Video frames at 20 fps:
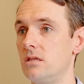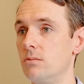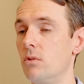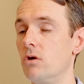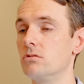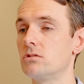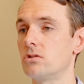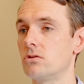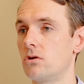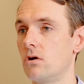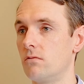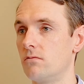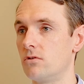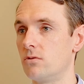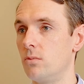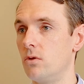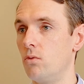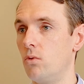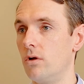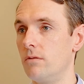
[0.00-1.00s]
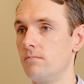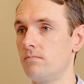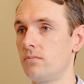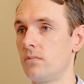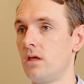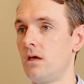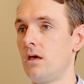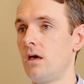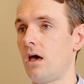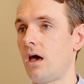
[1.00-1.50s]
the most uncomfortable one.
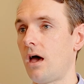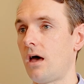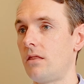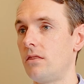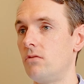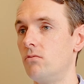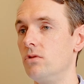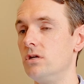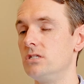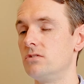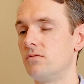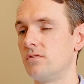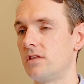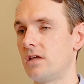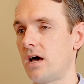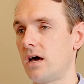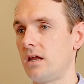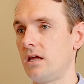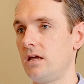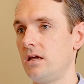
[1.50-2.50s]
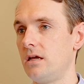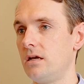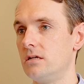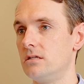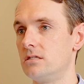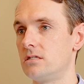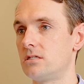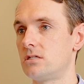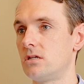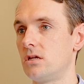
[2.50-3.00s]
And the reason for that
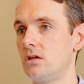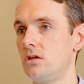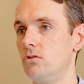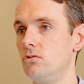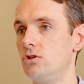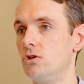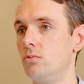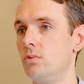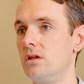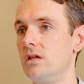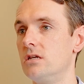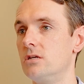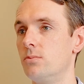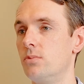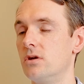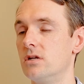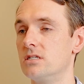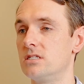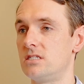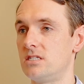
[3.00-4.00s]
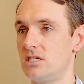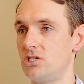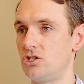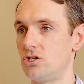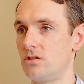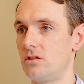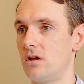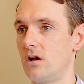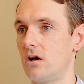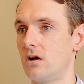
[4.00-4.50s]
is usually we need to put a stitch
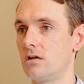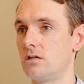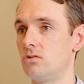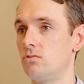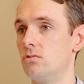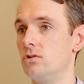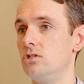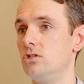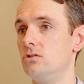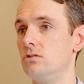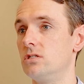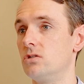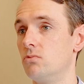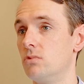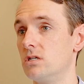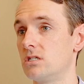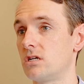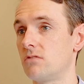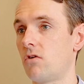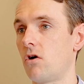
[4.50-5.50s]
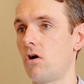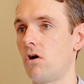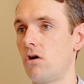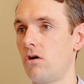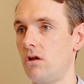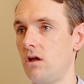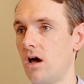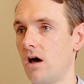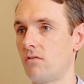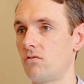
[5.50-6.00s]
in there to reduce the risk of a
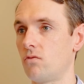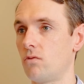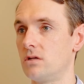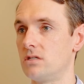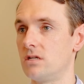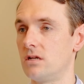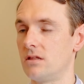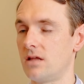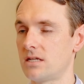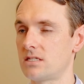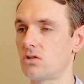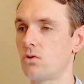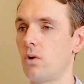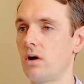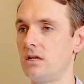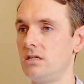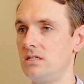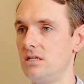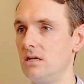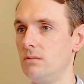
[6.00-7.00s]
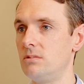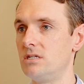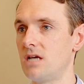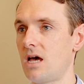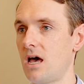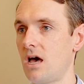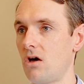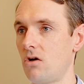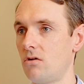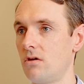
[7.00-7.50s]
hernia afterwards. And that's quite deep
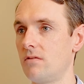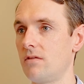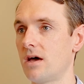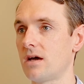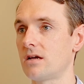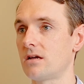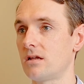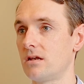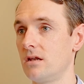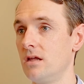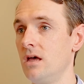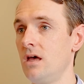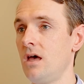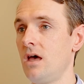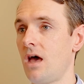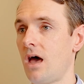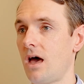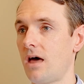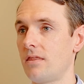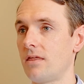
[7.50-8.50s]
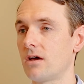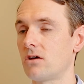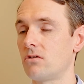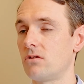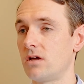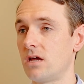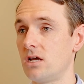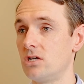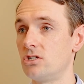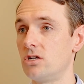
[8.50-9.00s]
down, and that can
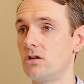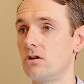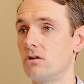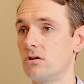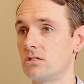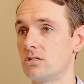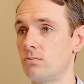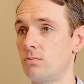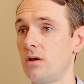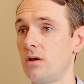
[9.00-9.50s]
occasionally cause some